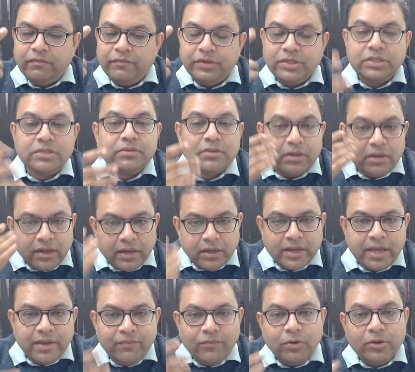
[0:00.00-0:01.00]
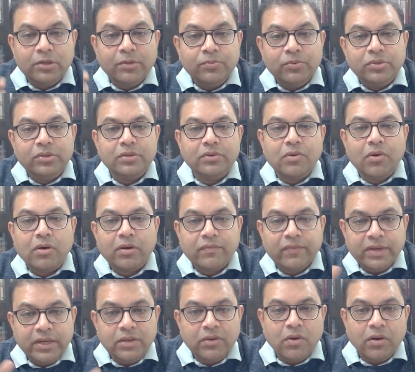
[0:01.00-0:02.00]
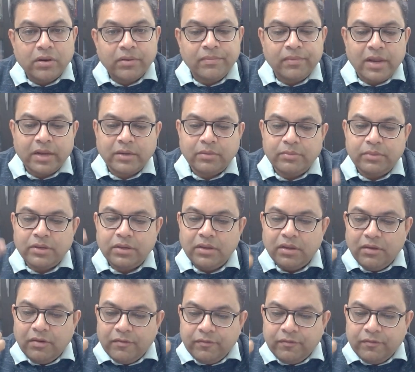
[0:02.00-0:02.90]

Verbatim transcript: Which is again what the Buddha got when he got enlightenment.